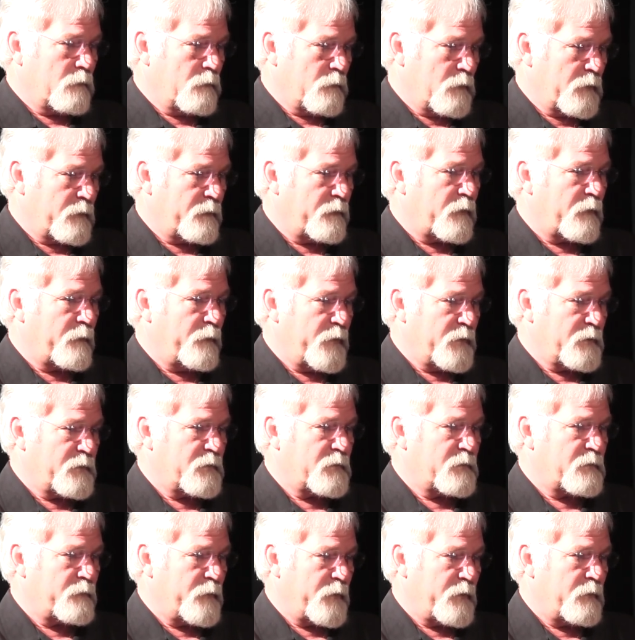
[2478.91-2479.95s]
one of our
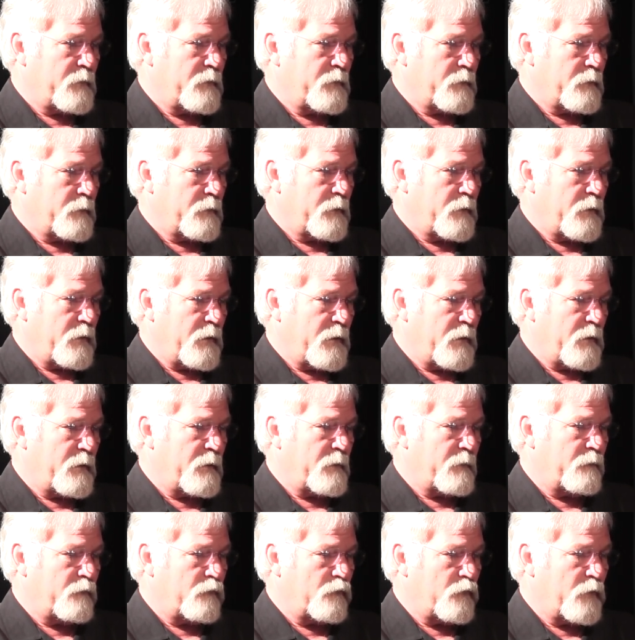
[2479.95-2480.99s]
businessmen,
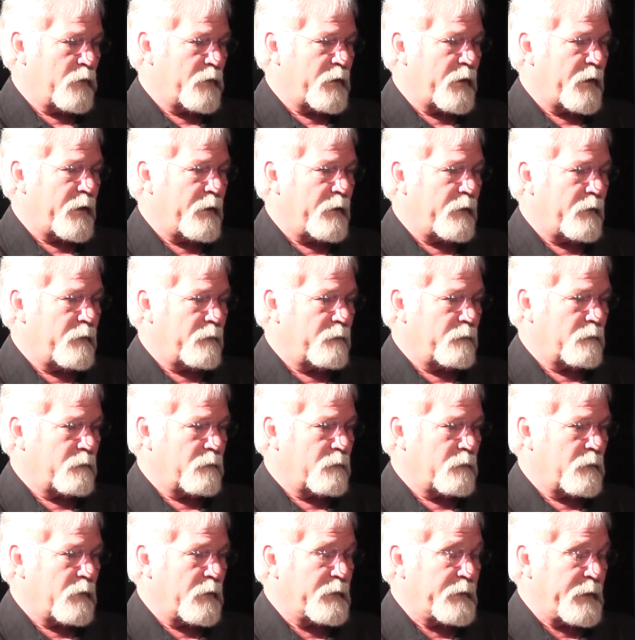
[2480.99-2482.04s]
and when I
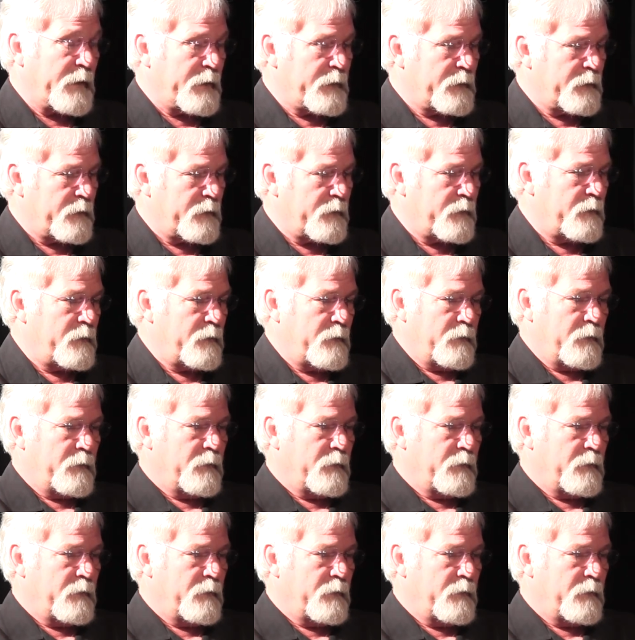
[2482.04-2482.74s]
attended.